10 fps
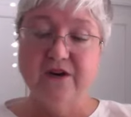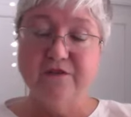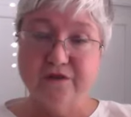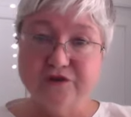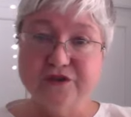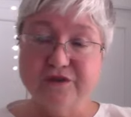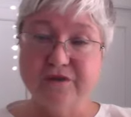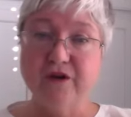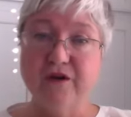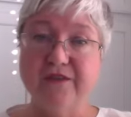First of
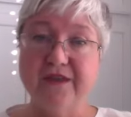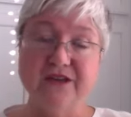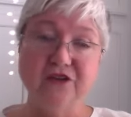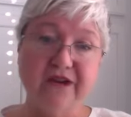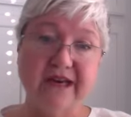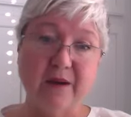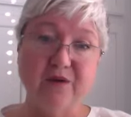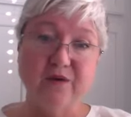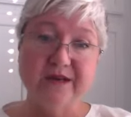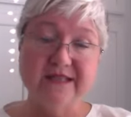all, the
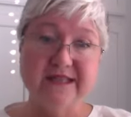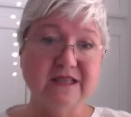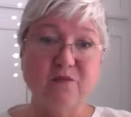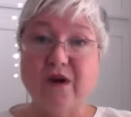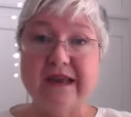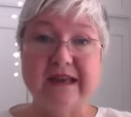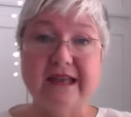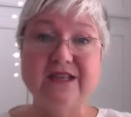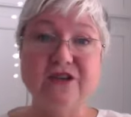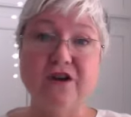endocannabinoid system
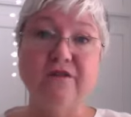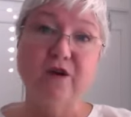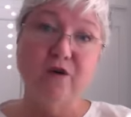regulates all of our